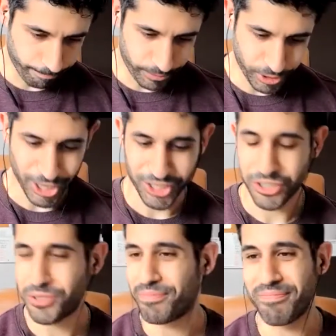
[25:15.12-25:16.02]

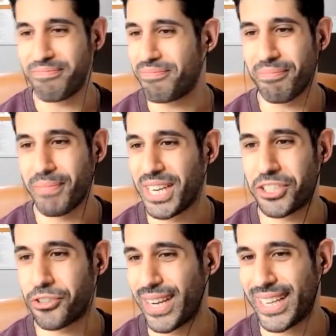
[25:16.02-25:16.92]
church
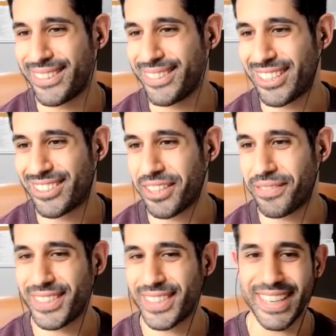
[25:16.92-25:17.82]
ministry and
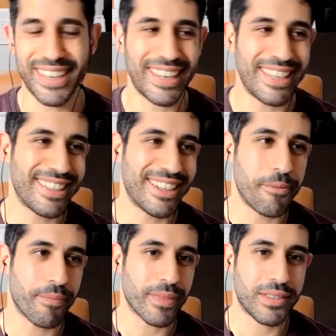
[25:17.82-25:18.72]
stuff, is it? And,
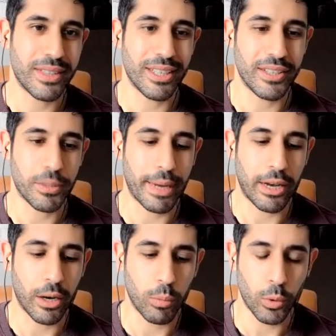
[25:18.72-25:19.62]
it's, you know, it's about
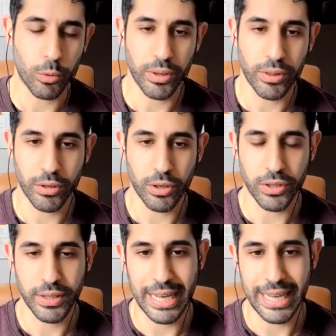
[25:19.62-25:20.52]
our walk with
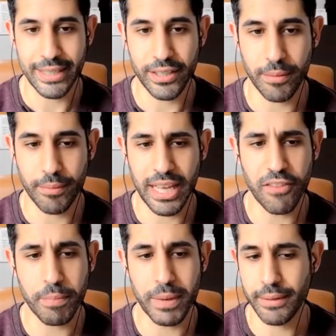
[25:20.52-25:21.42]
God. And
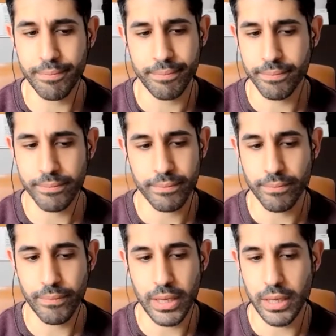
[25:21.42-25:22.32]
they've been
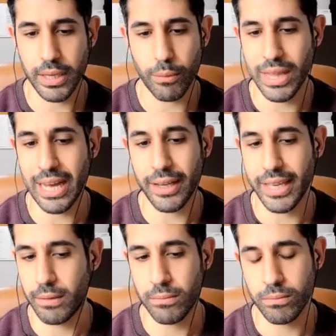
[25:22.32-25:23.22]
at
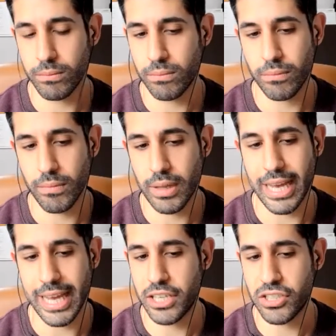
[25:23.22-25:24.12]

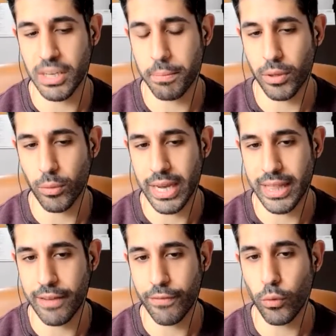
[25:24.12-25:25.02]
each step of the way,
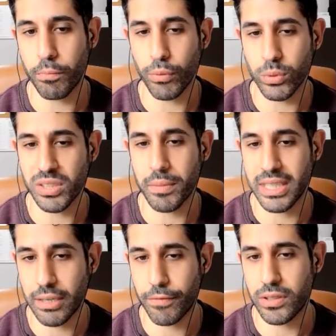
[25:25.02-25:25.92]
they've all brought something
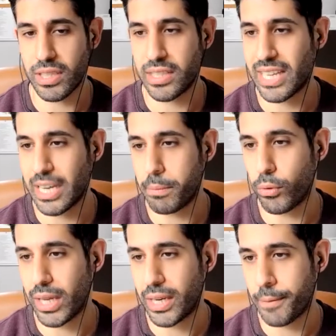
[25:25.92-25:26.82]
different to the
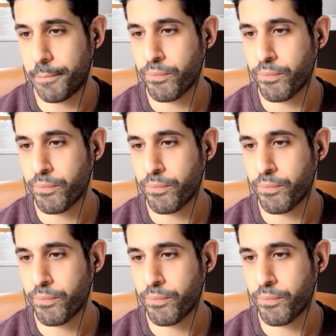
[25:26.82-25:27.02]
table and